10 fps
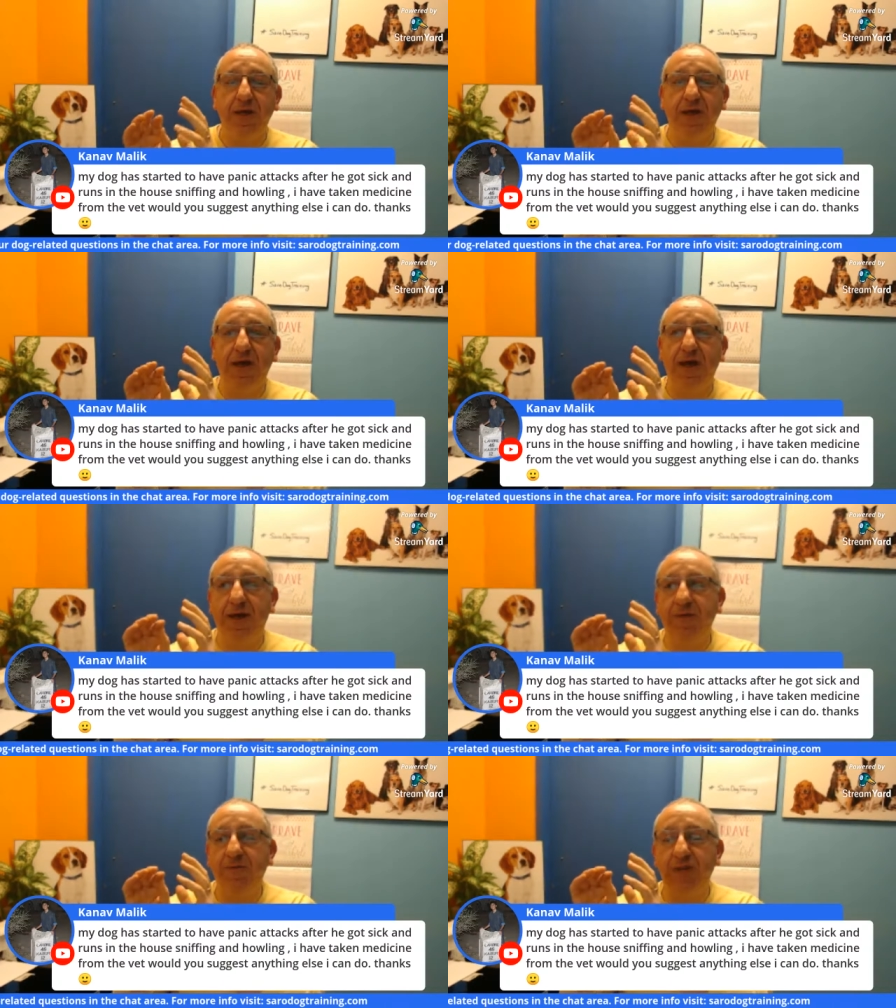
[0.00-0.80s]
uh,
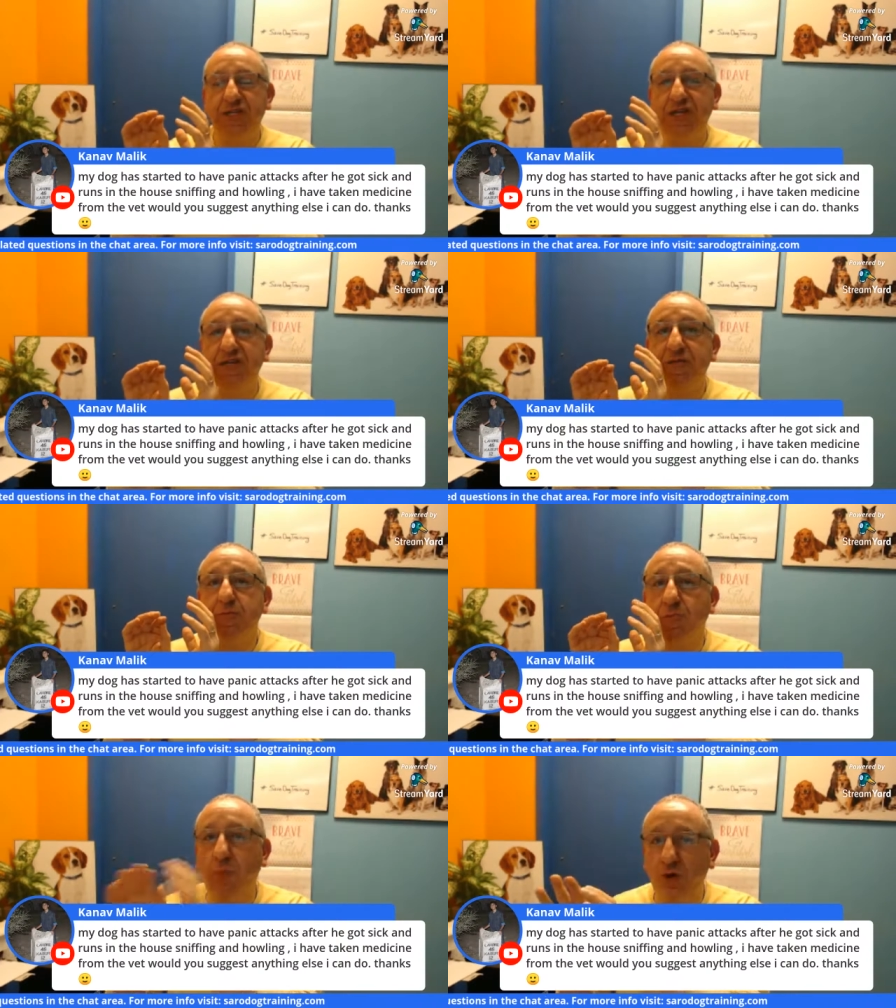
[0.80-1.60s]
which is
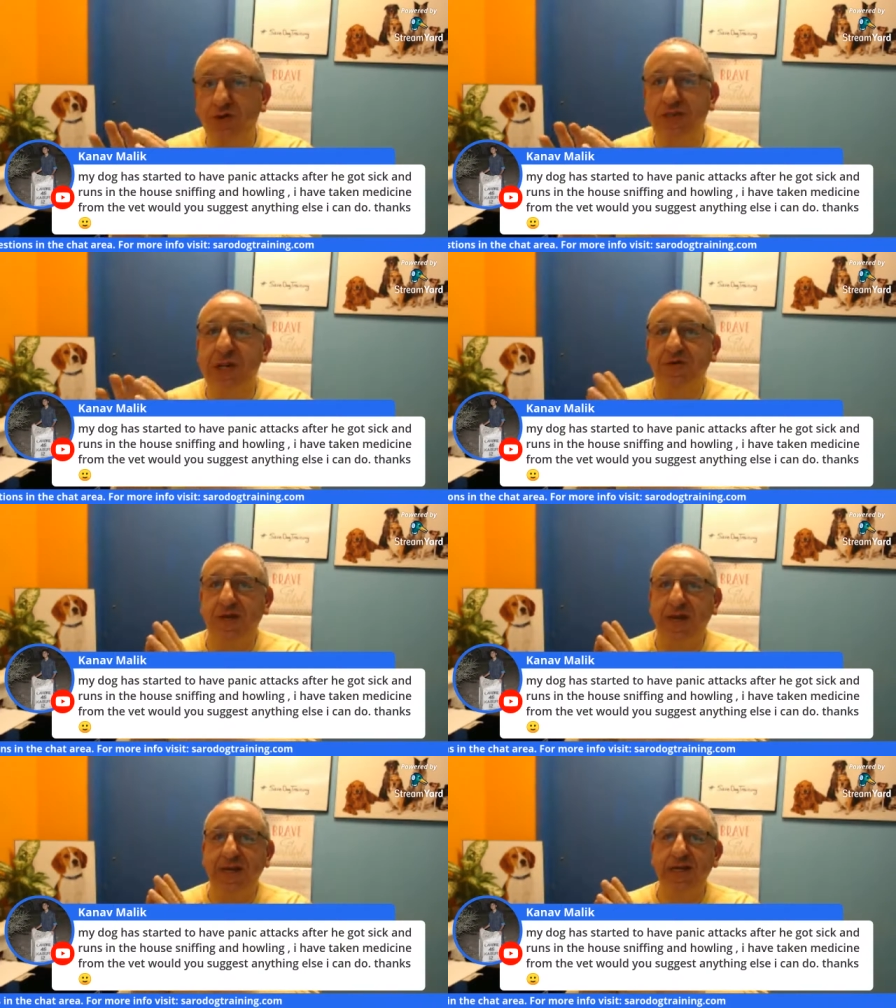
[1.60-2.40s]
mostly
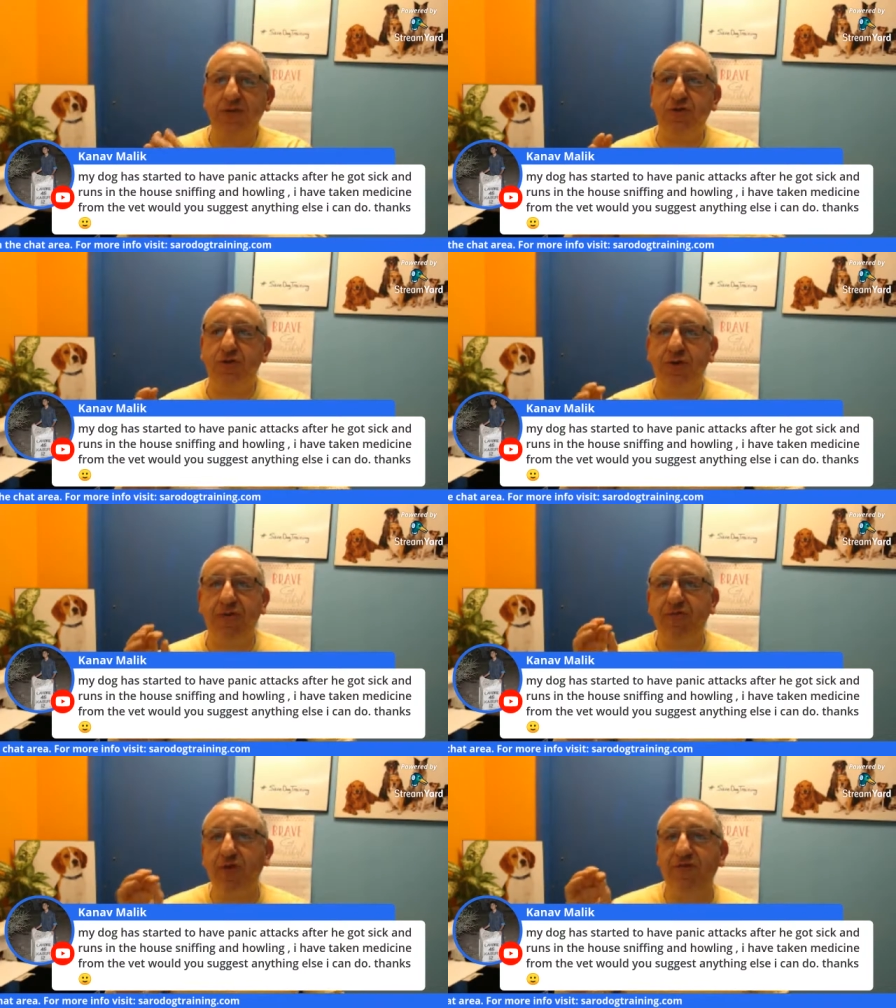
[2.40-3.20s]
related to
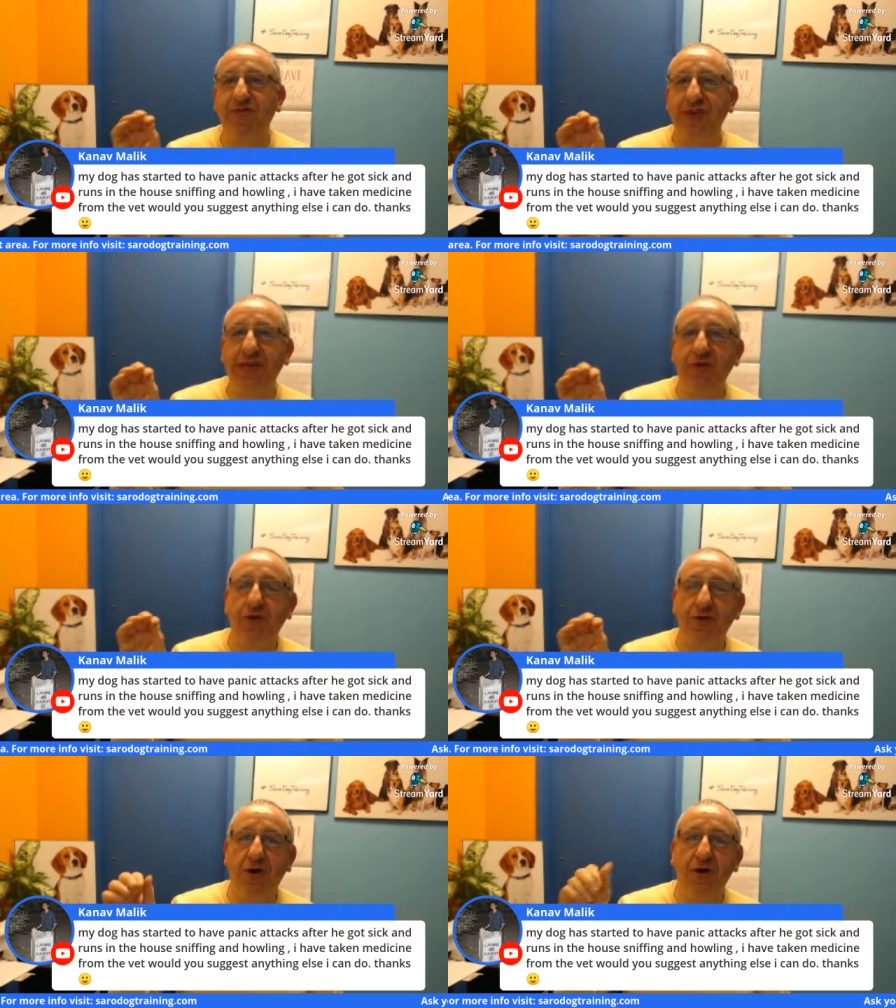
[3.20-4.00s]
if you're feeding
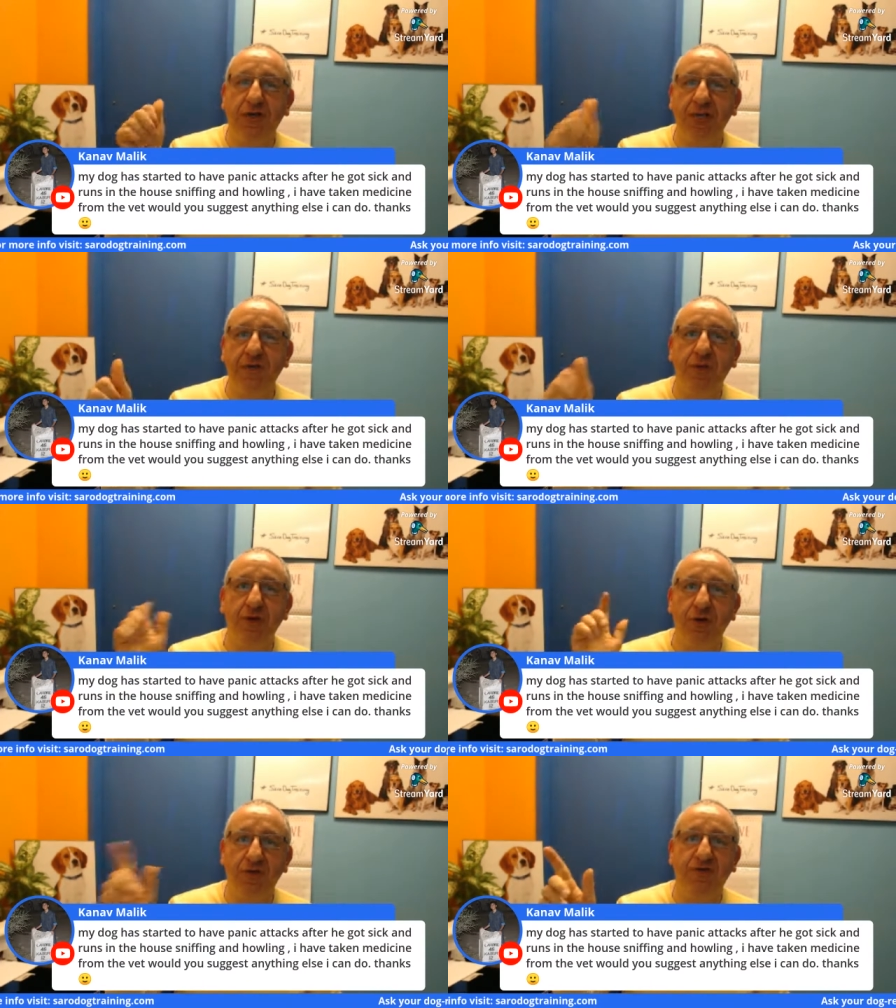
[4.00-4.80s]
your dog kibble
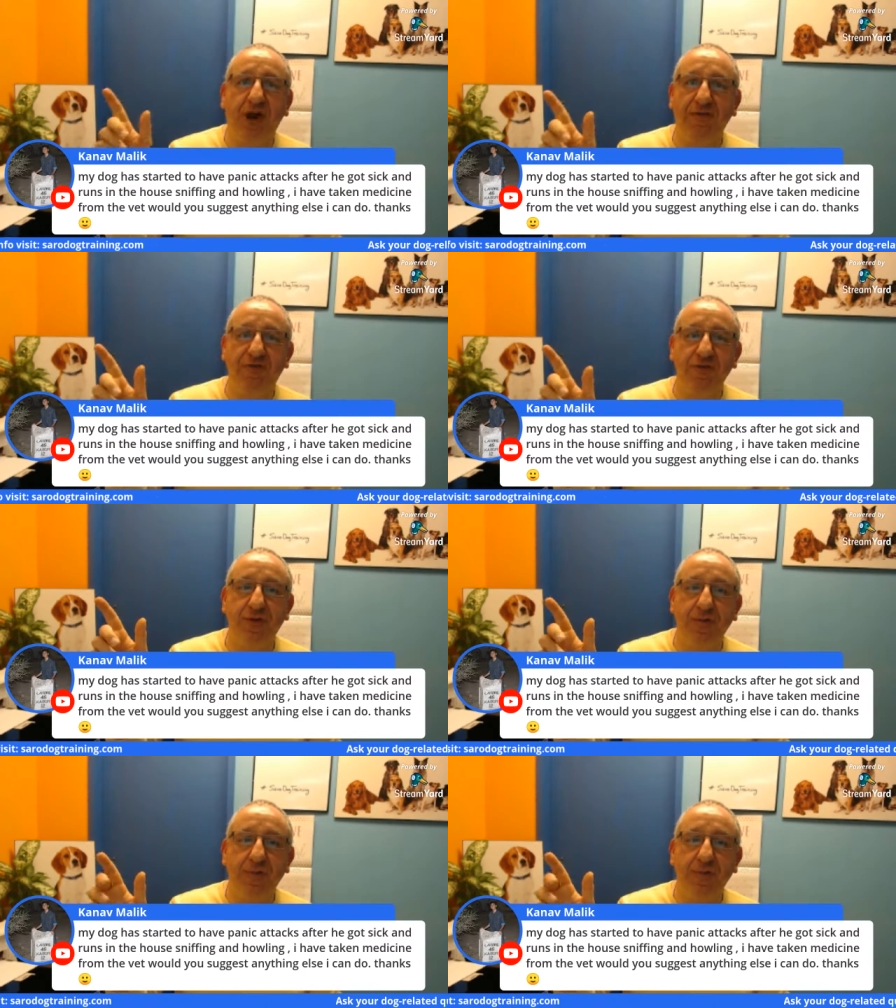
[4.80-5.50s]
or dry food.